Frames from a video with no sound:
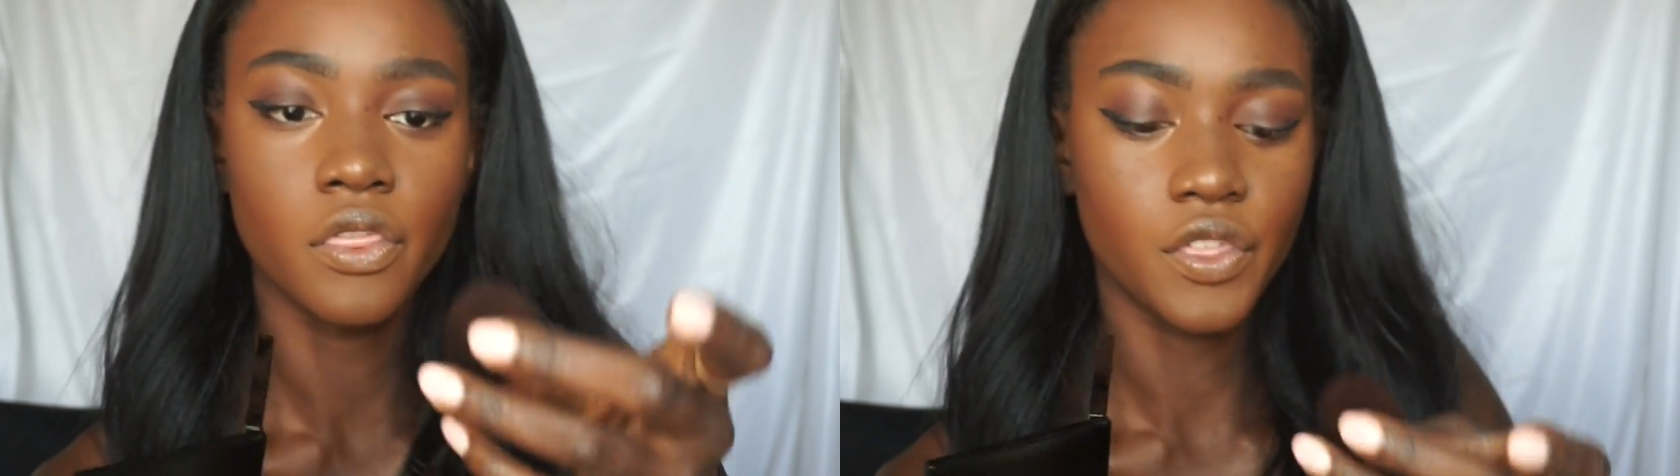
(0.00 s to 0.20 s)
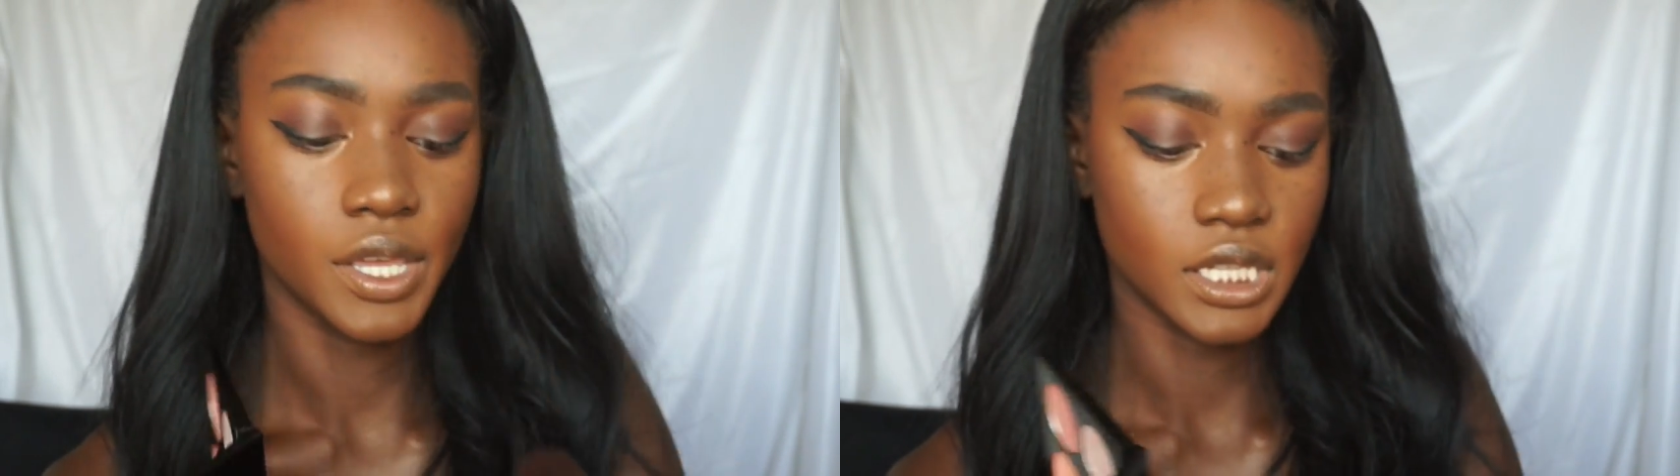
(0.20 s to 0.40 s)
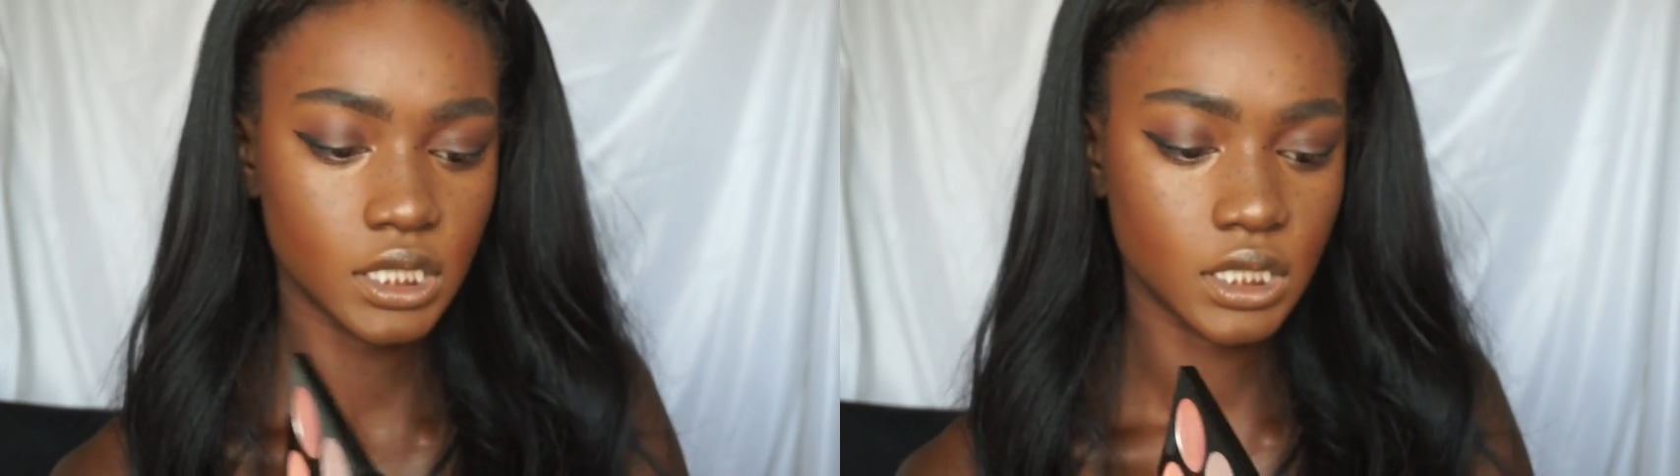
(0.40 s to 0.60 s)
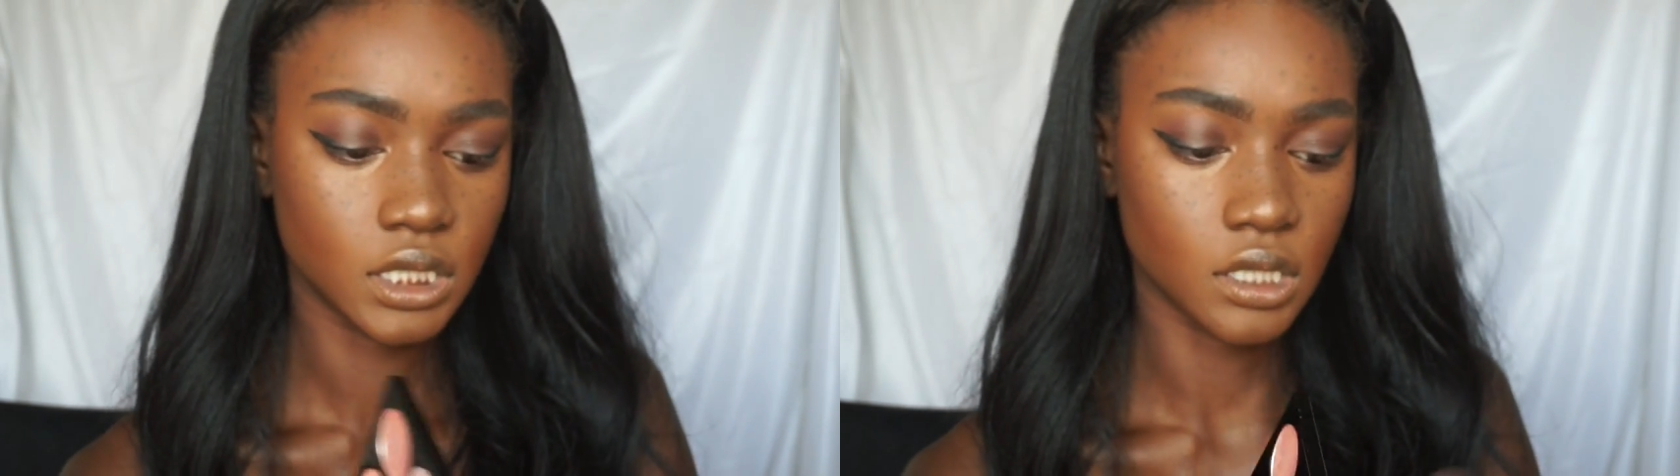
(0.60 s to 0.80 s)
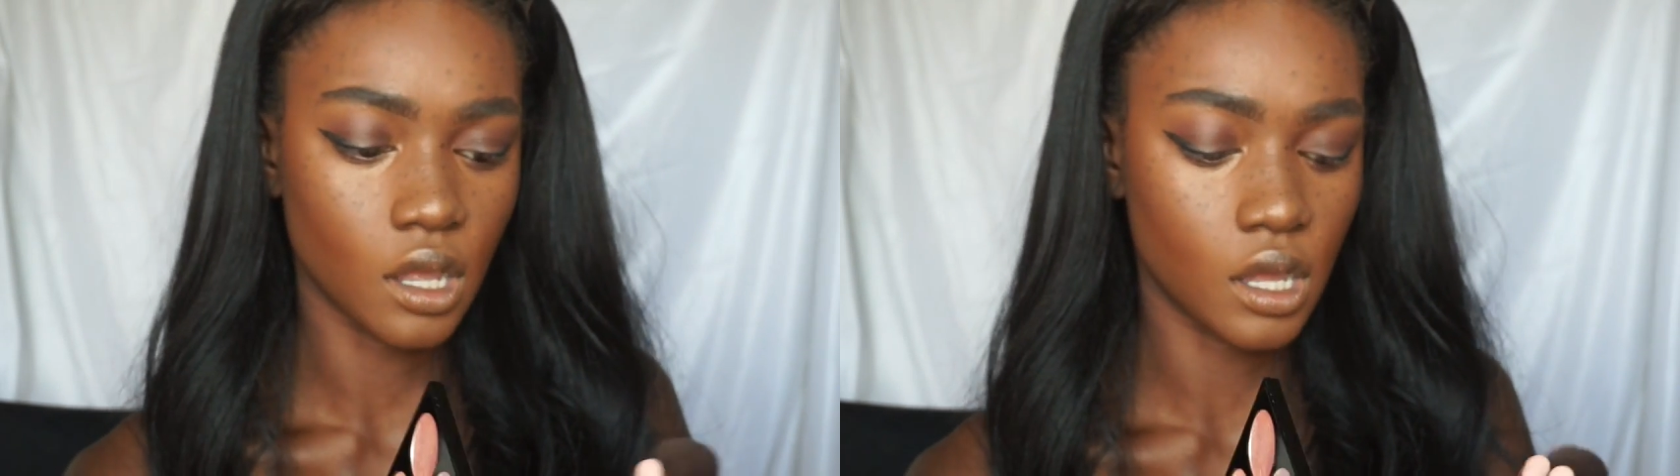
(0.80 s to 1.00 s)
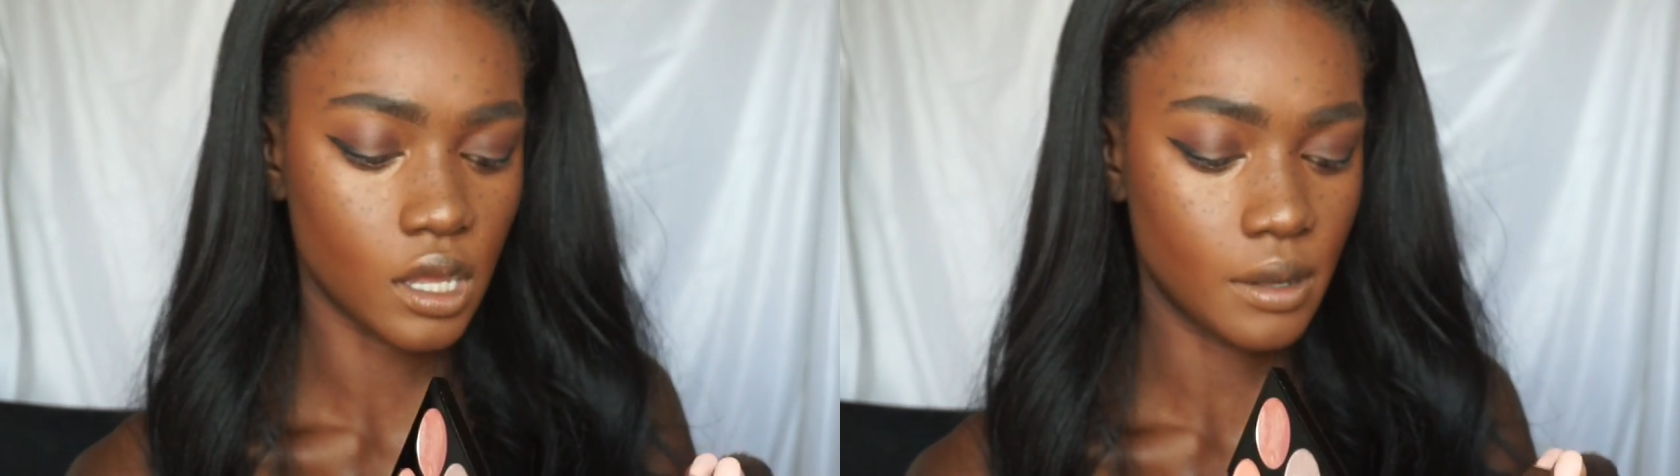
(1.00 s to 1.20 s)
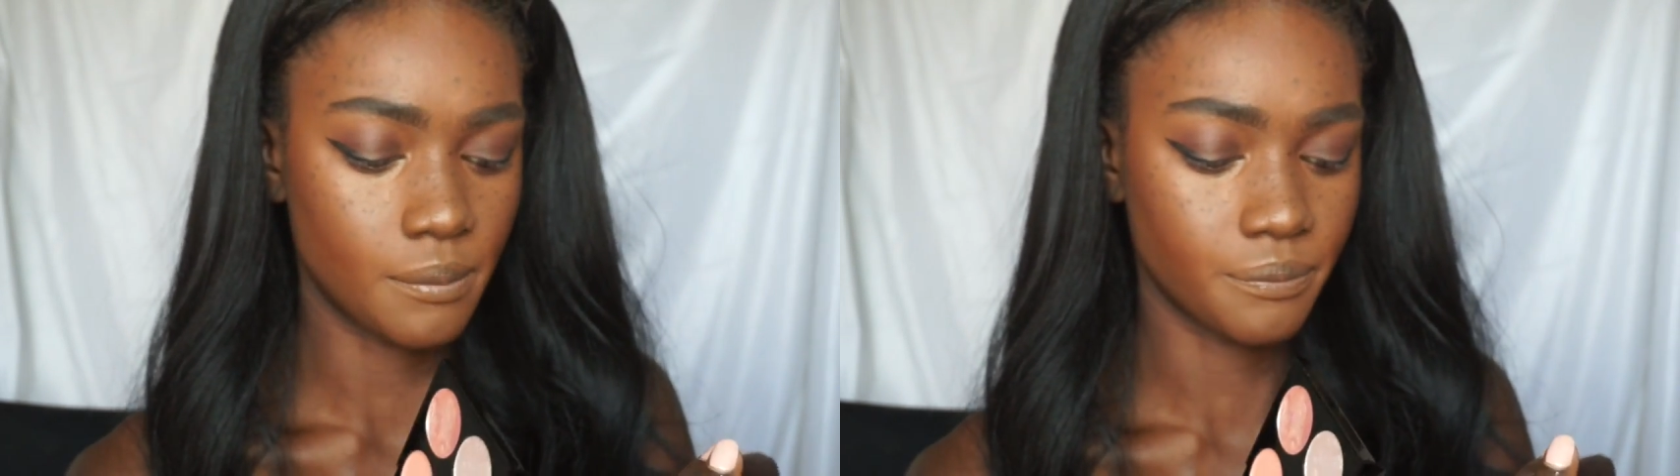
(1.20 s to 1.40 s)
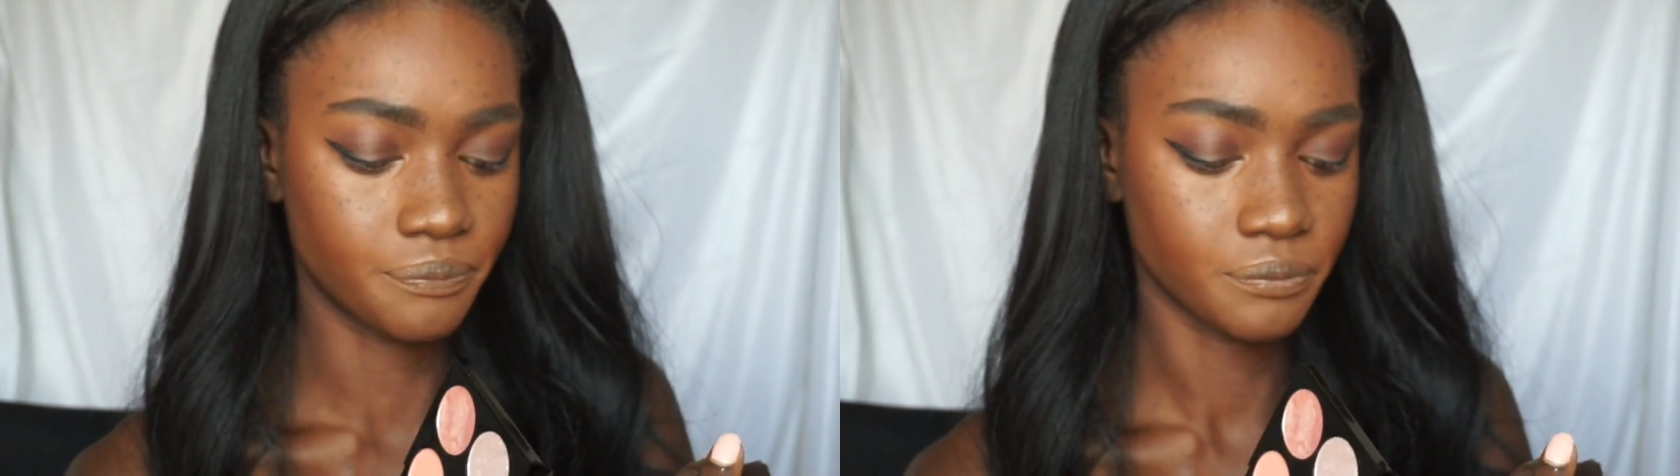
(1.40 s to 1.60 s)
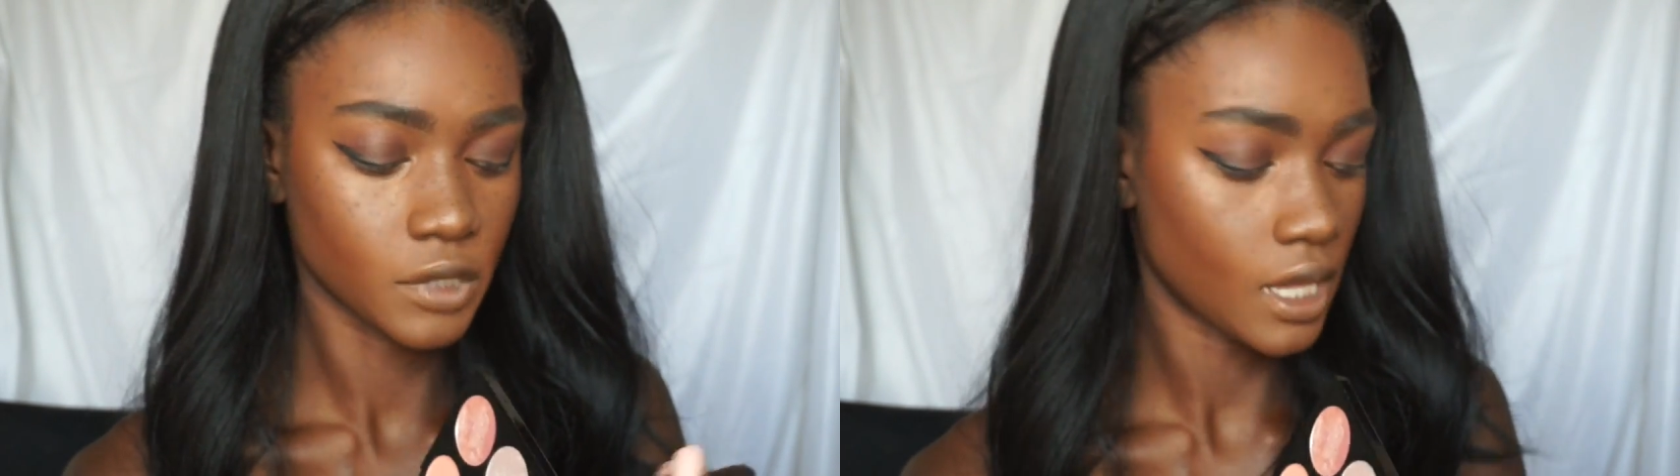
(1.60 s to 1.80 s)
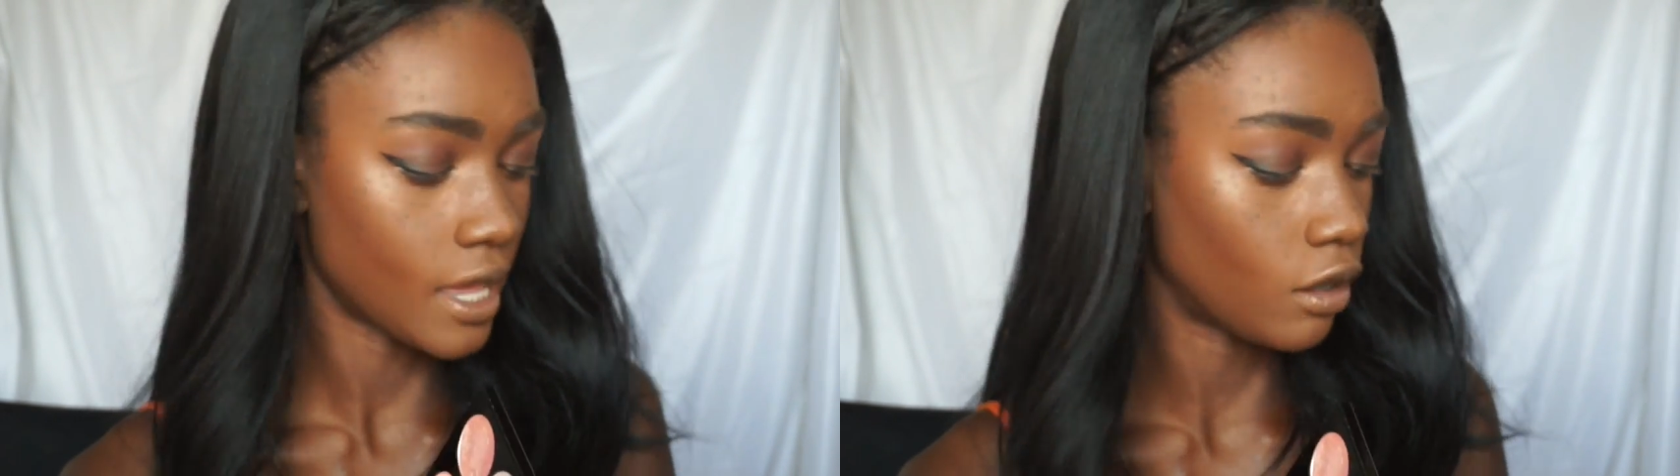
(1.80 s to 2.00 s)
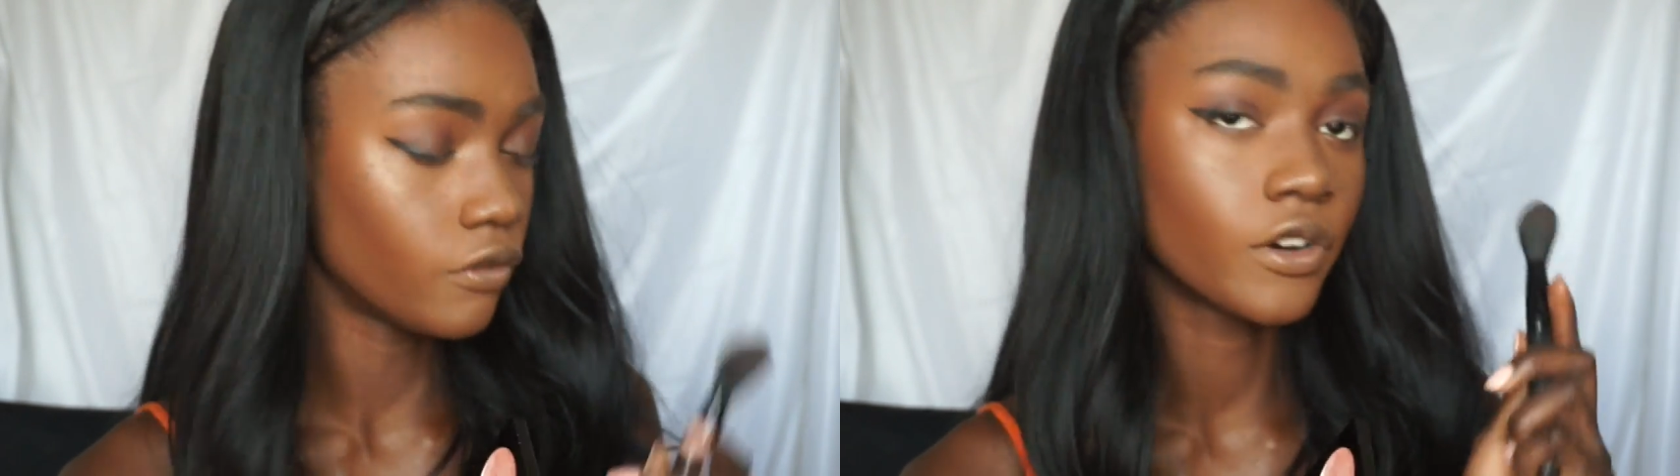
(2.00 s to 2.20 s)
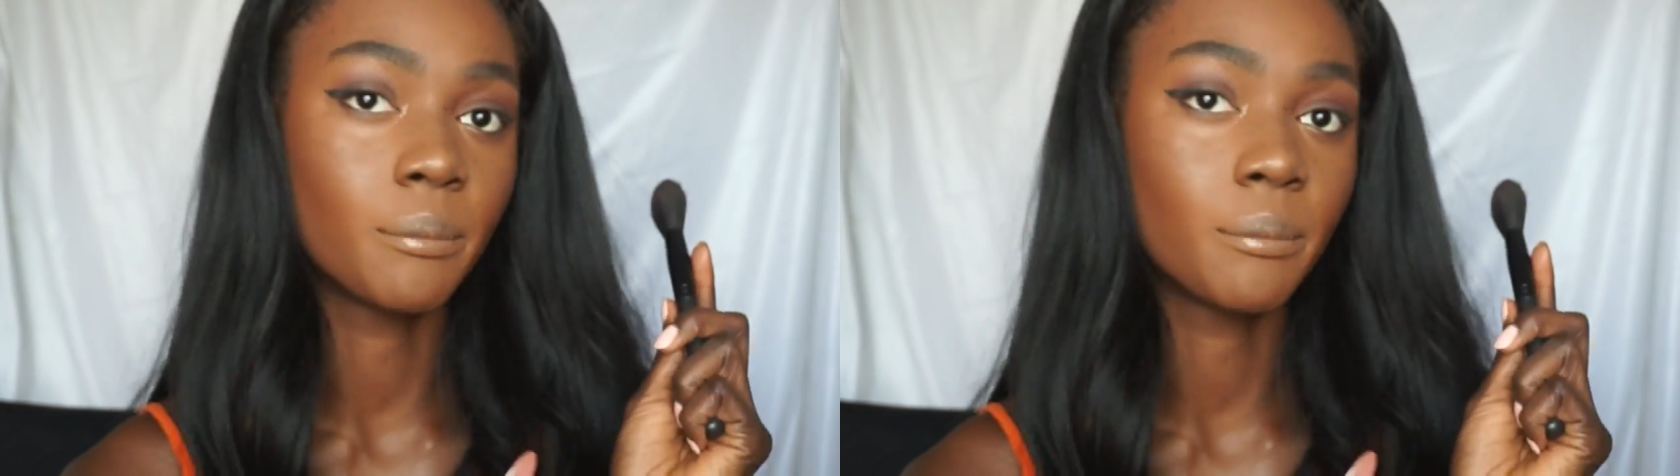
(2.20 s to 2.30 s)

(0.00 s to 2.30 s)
this e.l.f.